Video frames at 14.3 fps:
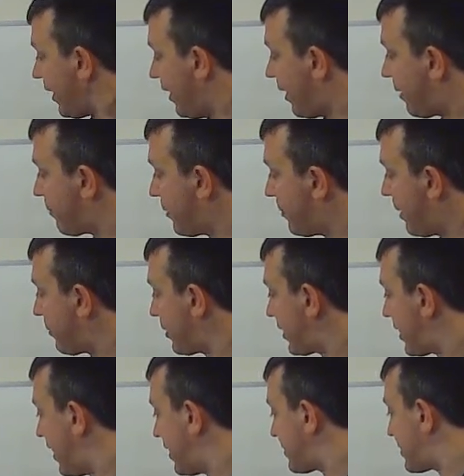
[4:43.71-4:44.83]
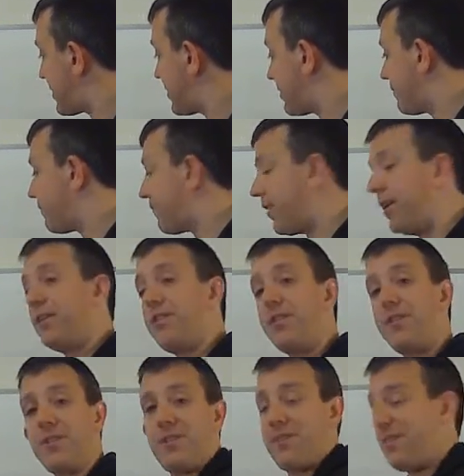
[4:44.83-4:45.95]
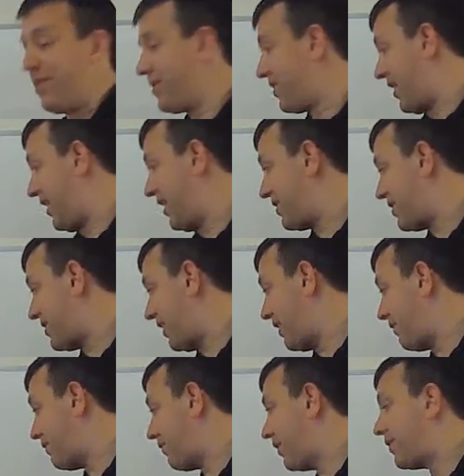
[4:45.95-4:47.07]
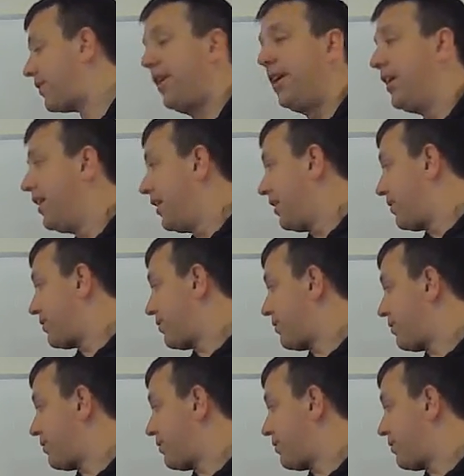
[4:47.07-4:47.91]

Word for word: Um, remember constants in front, just kind of stay in front. So